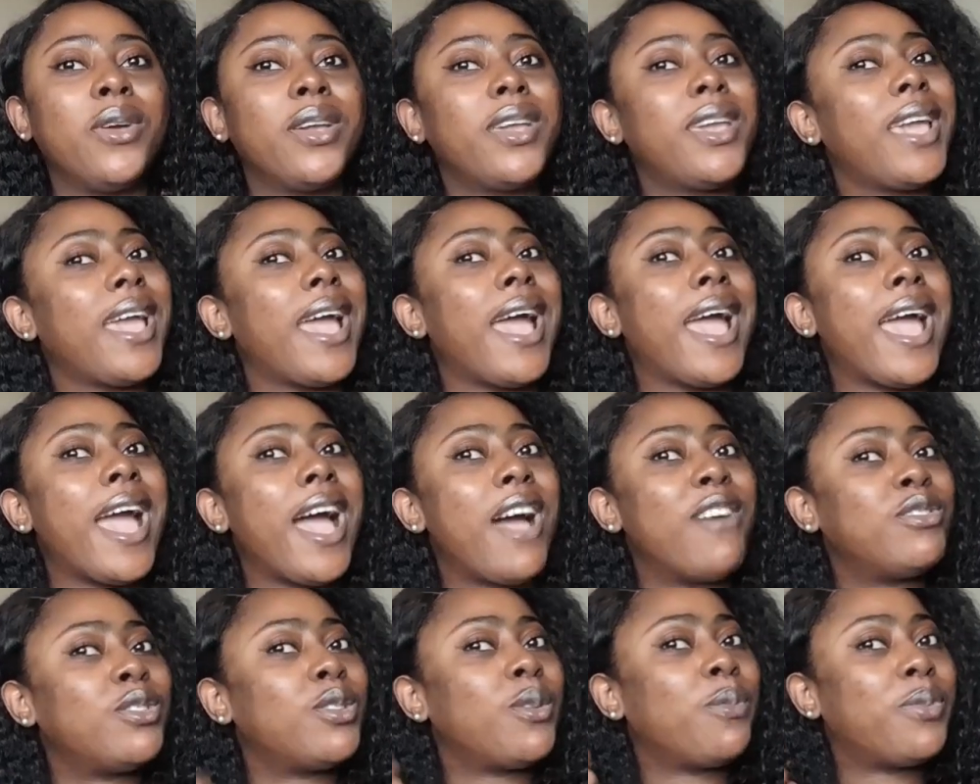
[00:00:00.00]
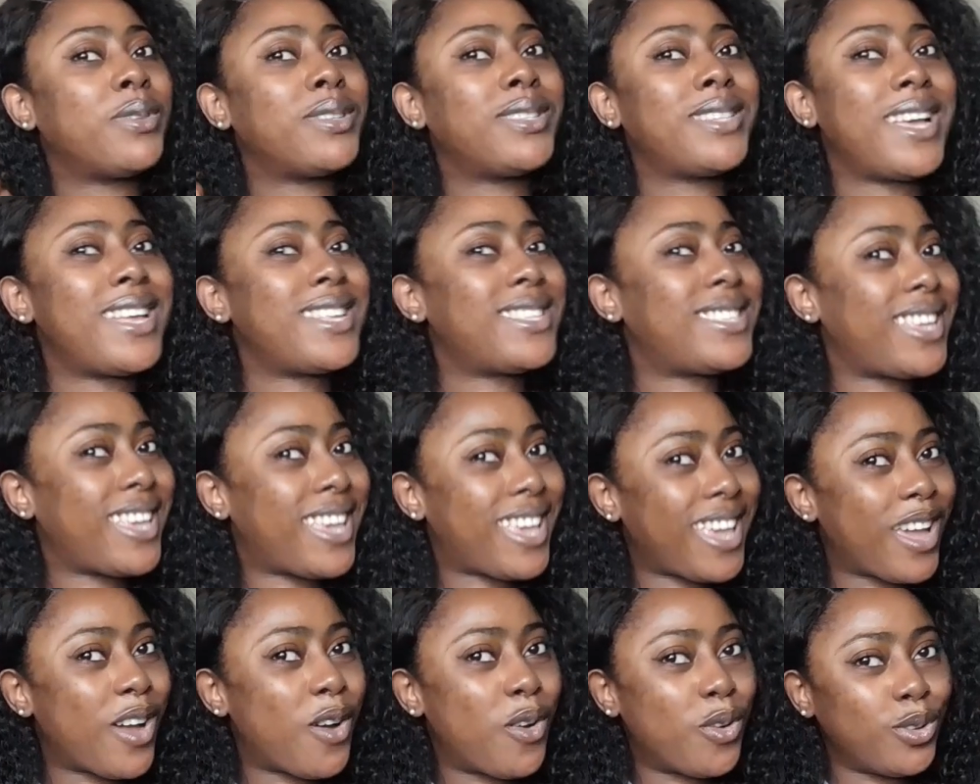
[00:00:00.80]
okay, I have supporters
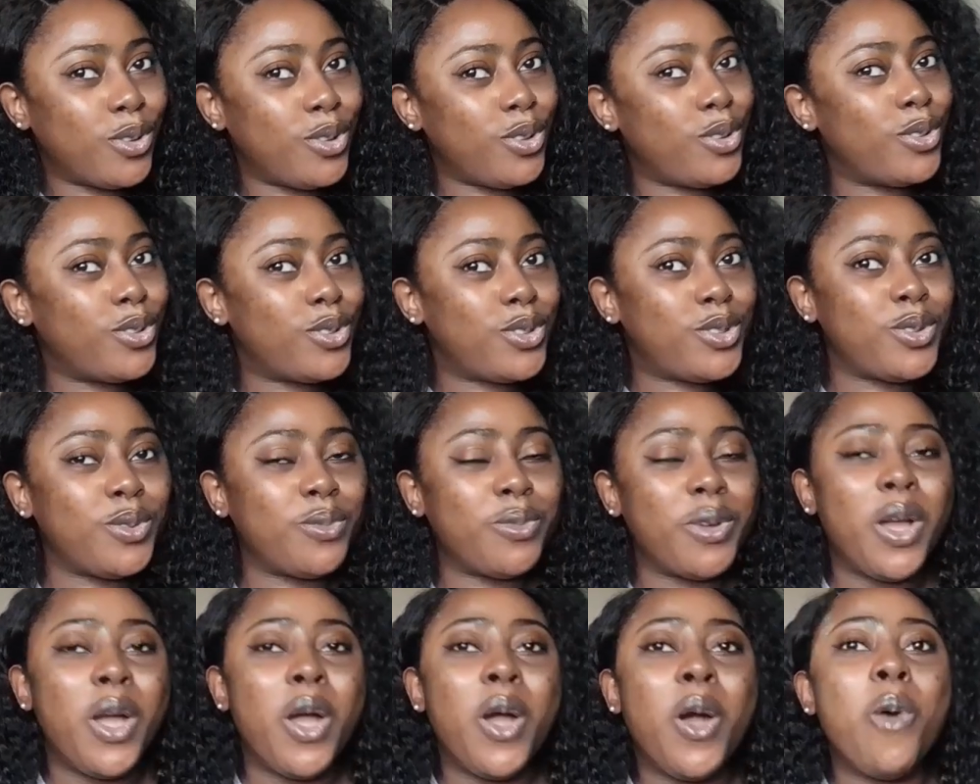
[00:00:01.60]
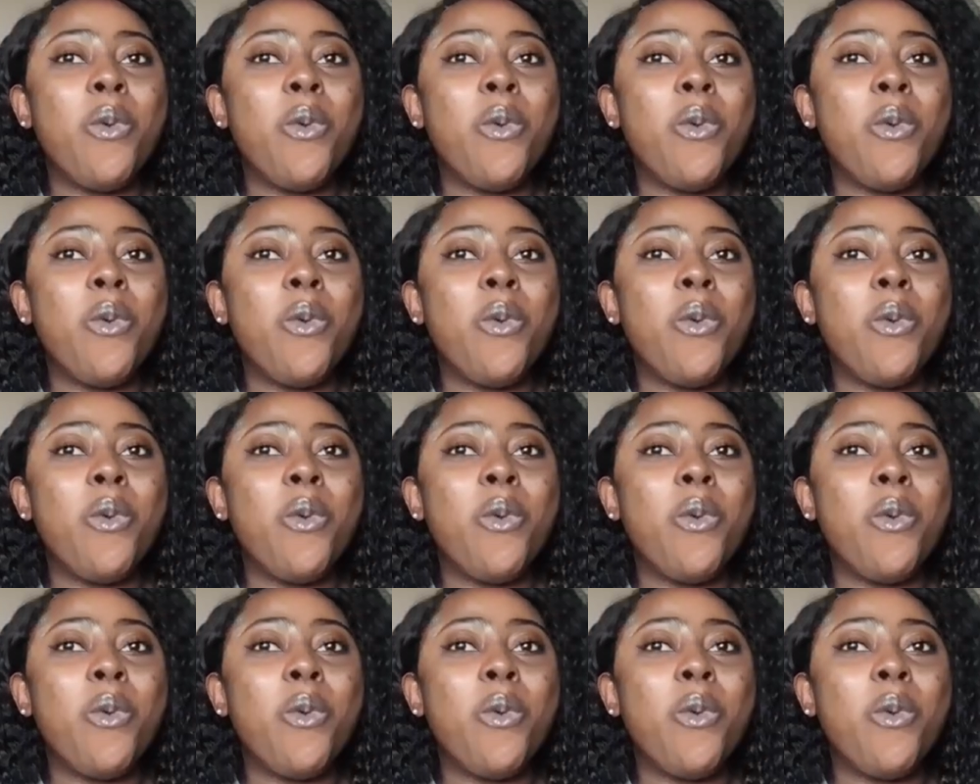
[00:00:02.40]
here on YouTube